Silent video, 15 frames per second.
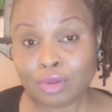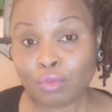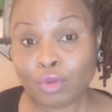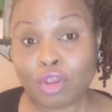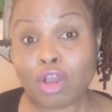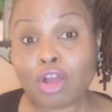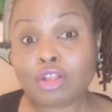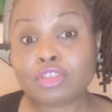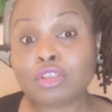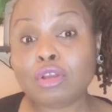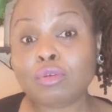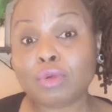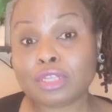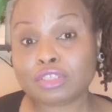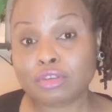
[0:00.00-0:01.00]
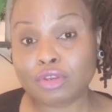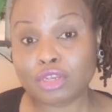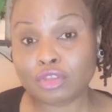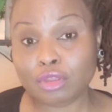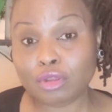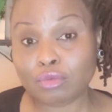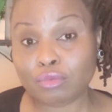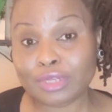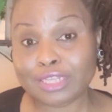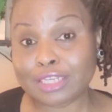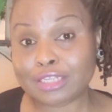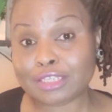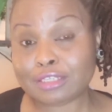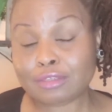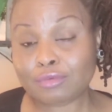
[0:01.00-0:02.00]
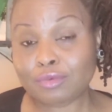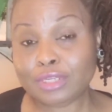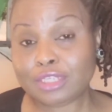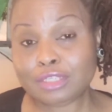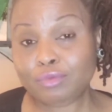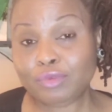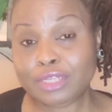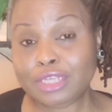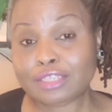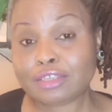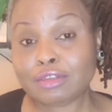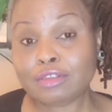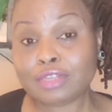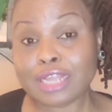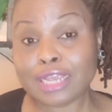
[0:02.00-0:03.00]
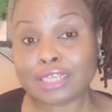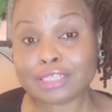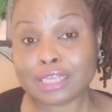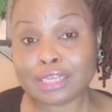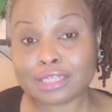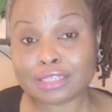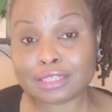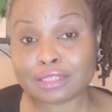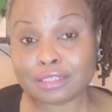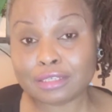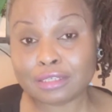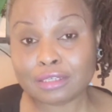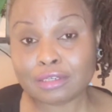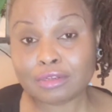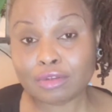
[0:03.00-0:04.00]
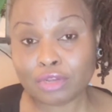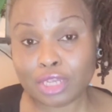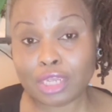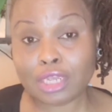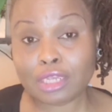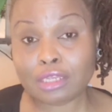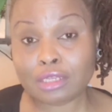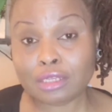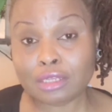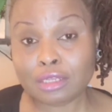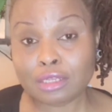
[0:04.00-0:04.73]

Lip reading: We all know what's going on with these colonizers, okay?